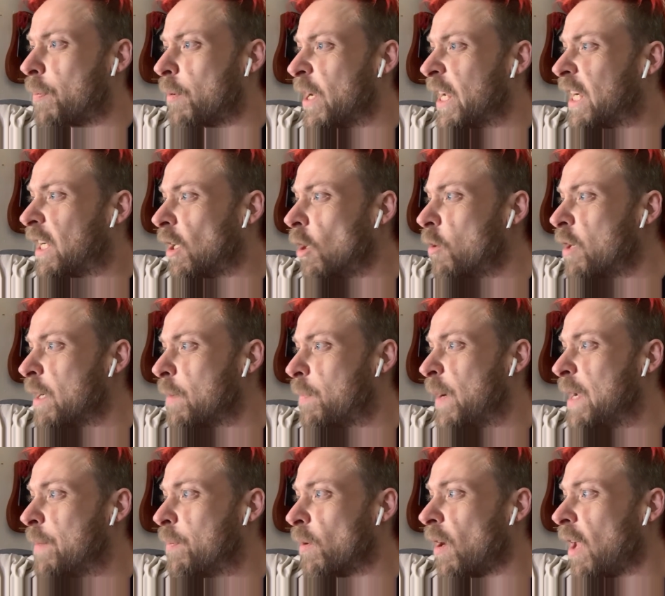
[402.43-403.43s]
including
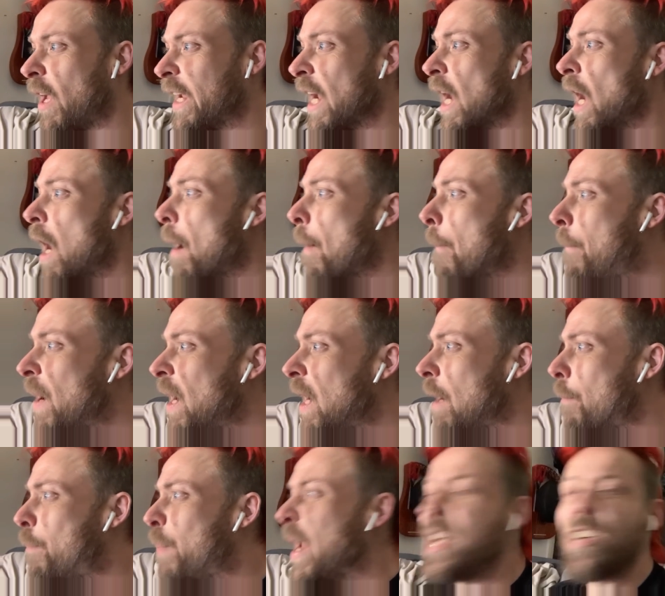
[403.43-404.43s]
people like
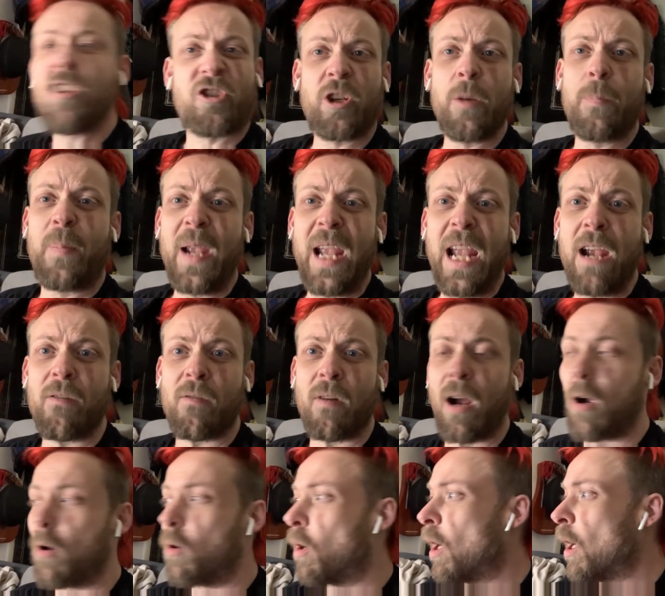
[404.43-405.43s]
Ben
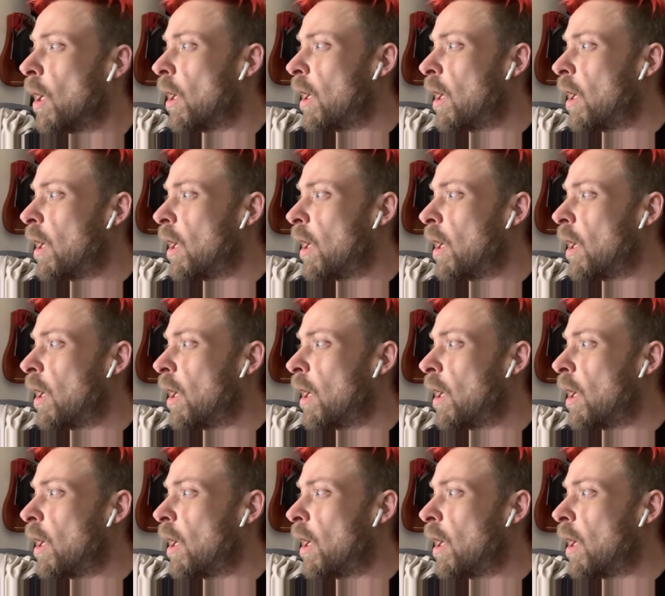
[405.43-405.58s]
Shapiro,